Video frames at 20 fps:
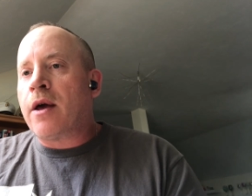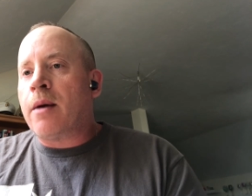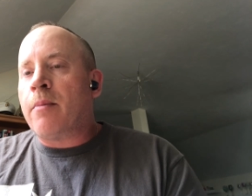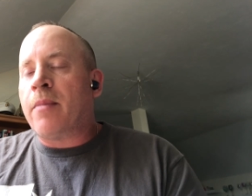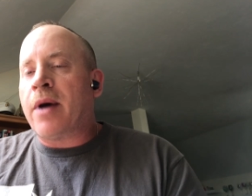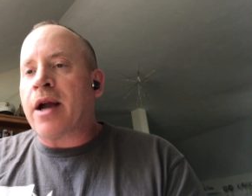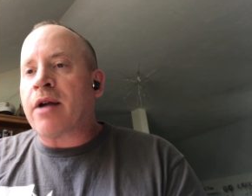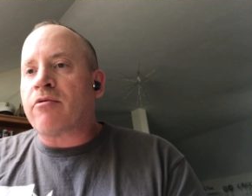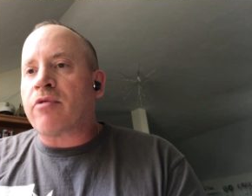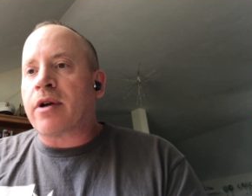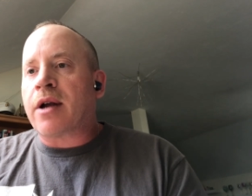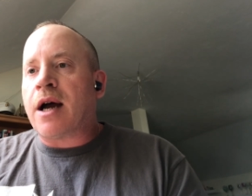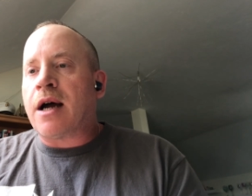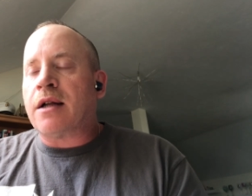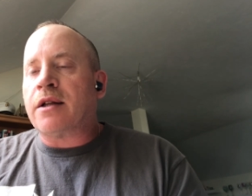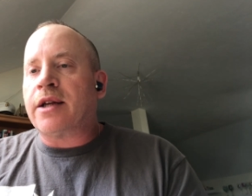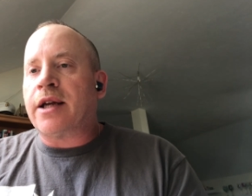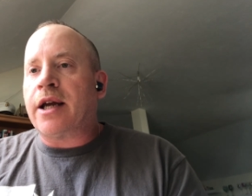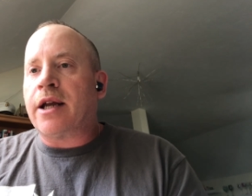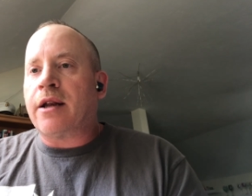Mike
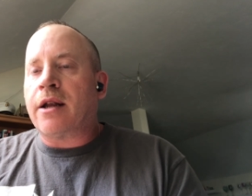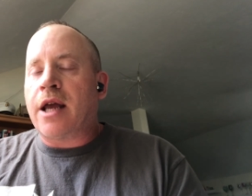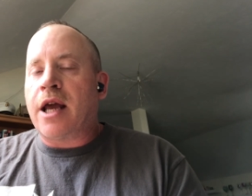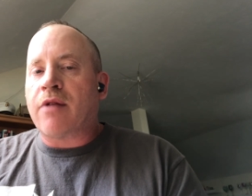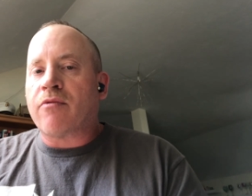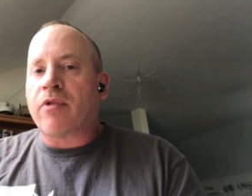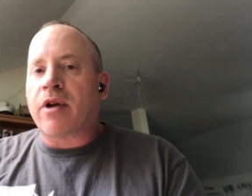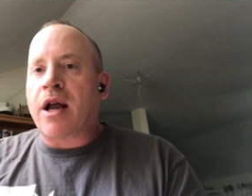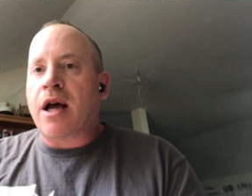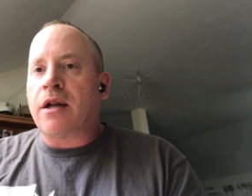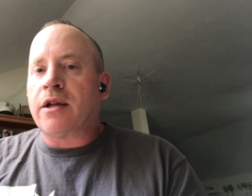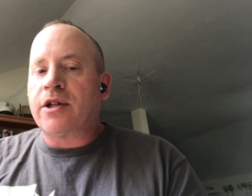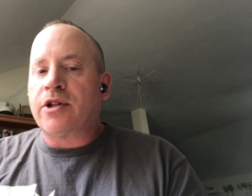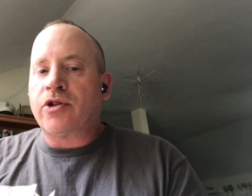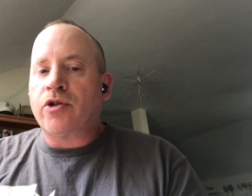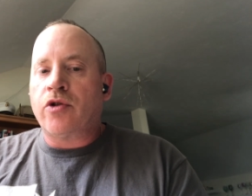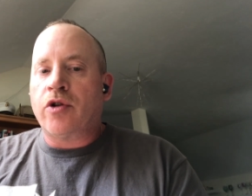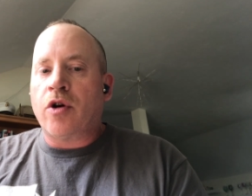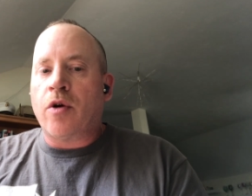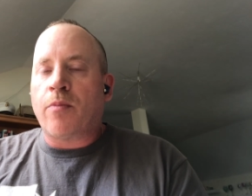Rinaldi and Rinaldi
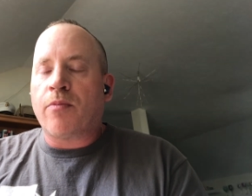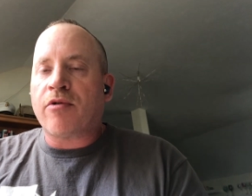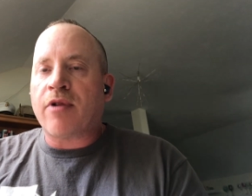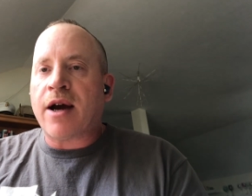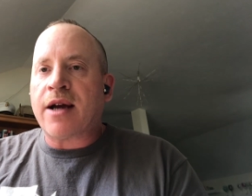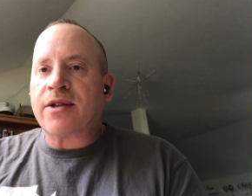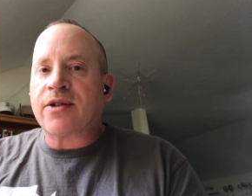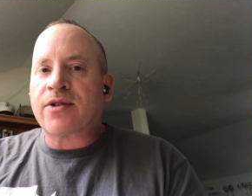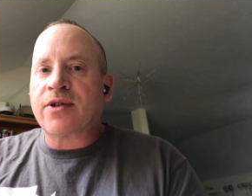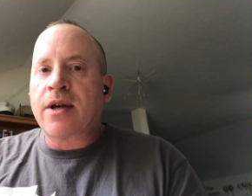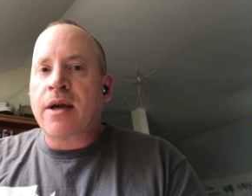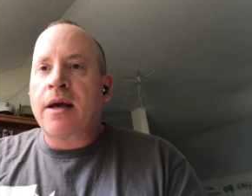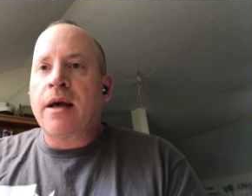Studio Press